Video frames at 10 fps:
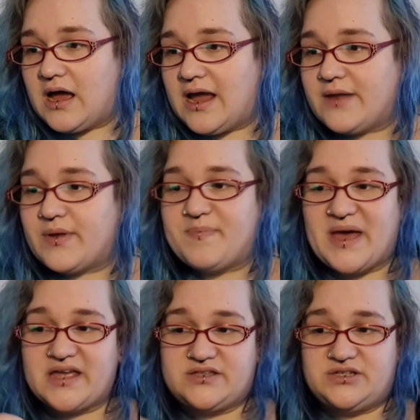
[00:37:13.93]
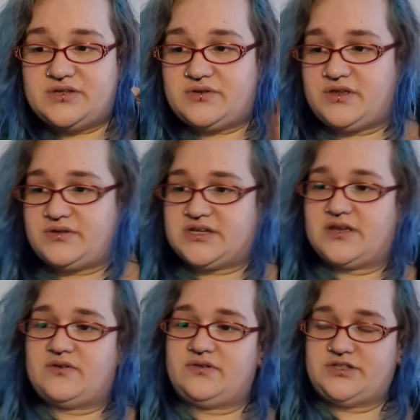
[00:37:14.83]
Anyway, back to
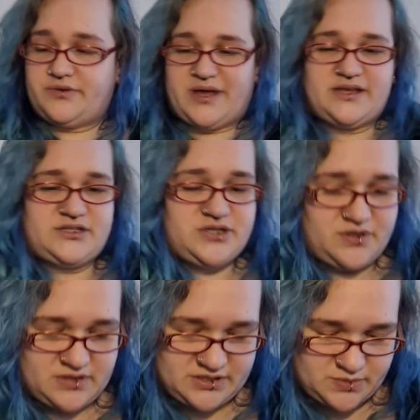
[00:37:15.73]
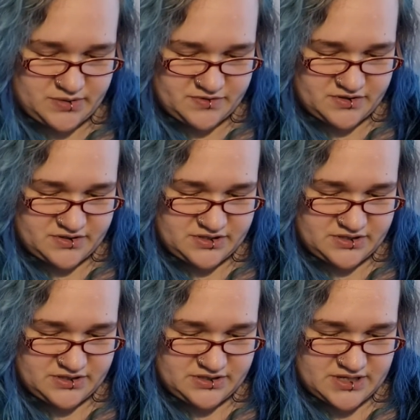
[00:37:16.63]
Q-Tangle 282. That's what I was going to
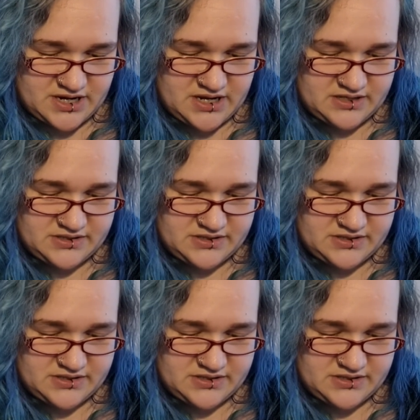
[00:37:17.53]
say.